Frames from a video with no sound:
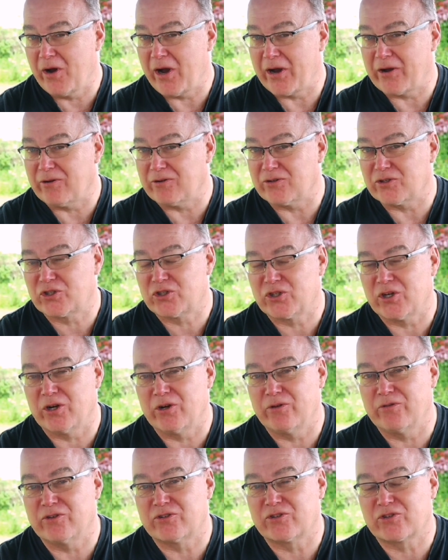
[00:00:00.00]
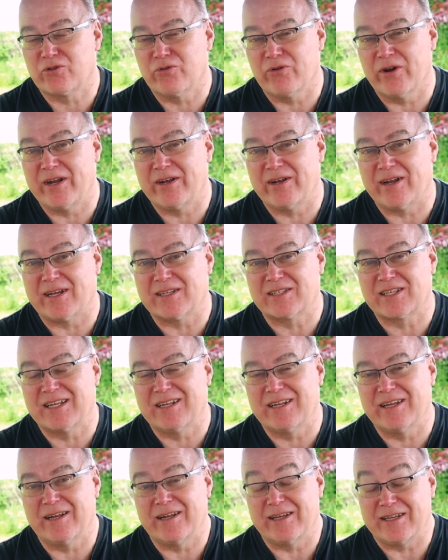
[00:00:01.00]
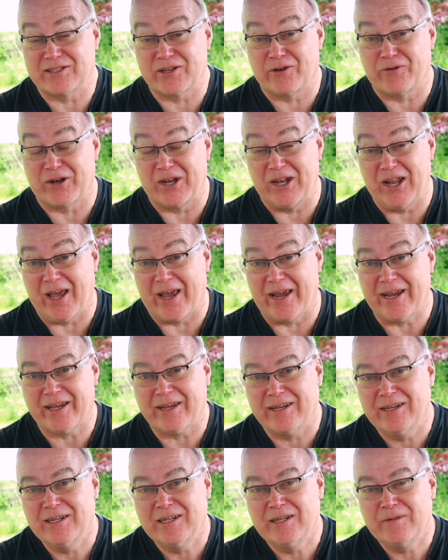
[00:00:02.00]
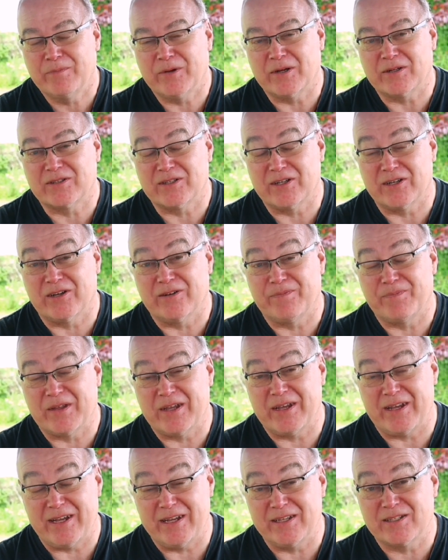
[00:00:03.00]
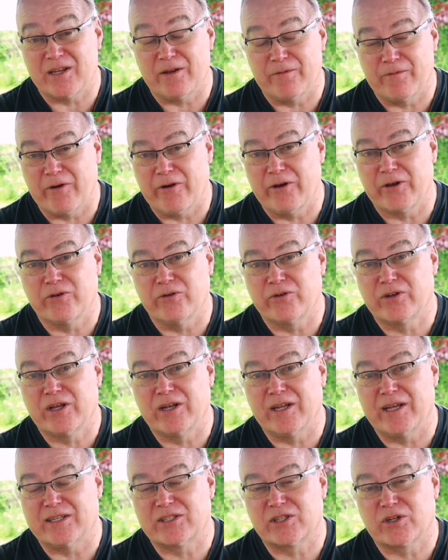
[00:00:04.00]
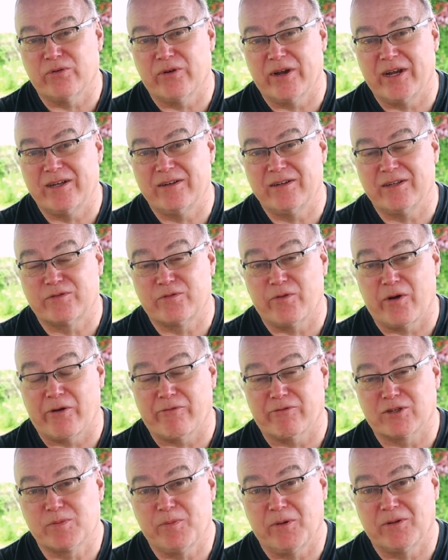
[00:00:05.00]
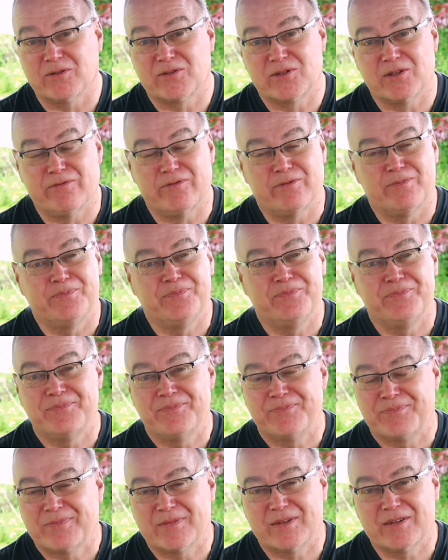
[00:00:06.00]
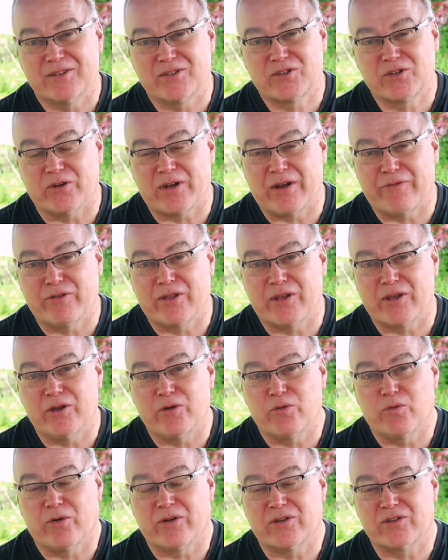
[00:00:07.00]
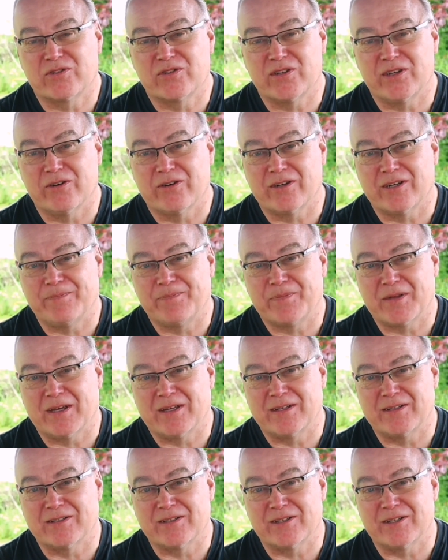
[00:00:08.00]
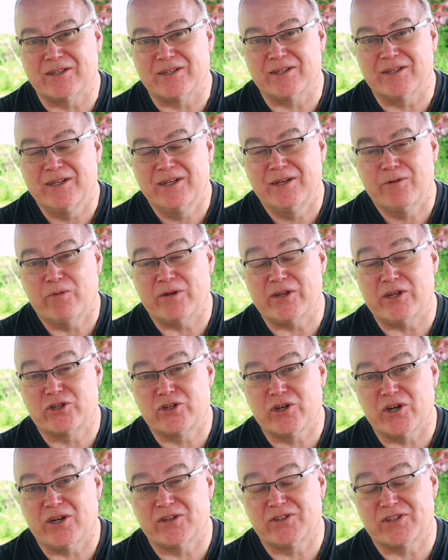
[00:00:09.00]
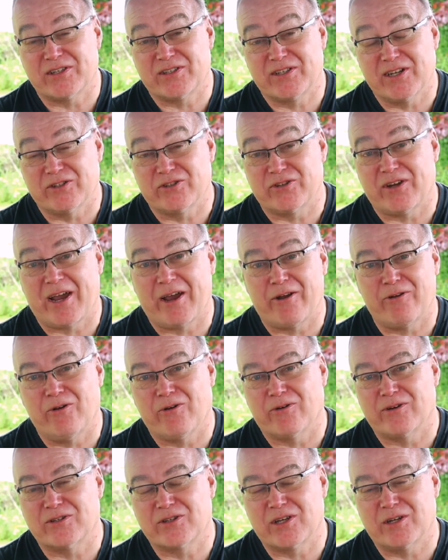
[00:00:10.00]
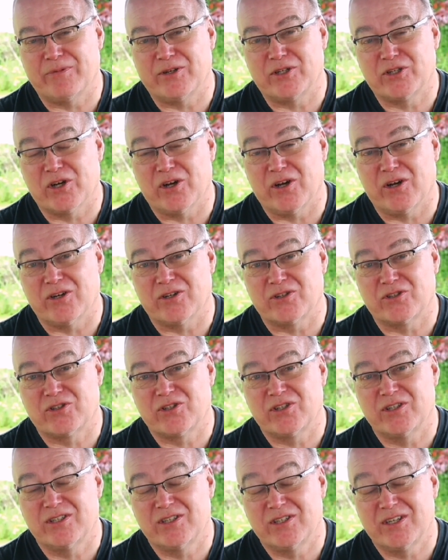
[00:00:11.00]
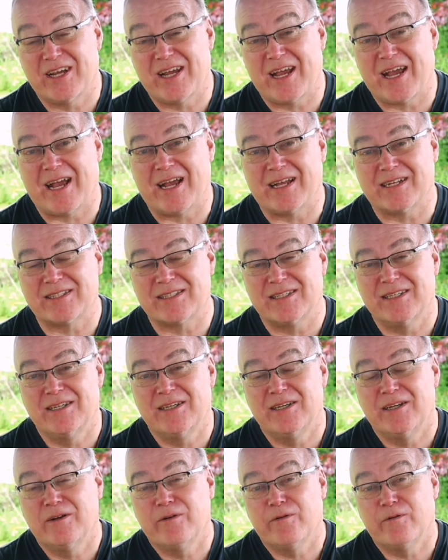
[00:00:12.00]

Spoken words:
might not show the screen as clearly as I would like, but it is a very good clear screen. It's very responsive. It's got everything you want to see on it, and when you're charging, it tells you how long it's going to be charged at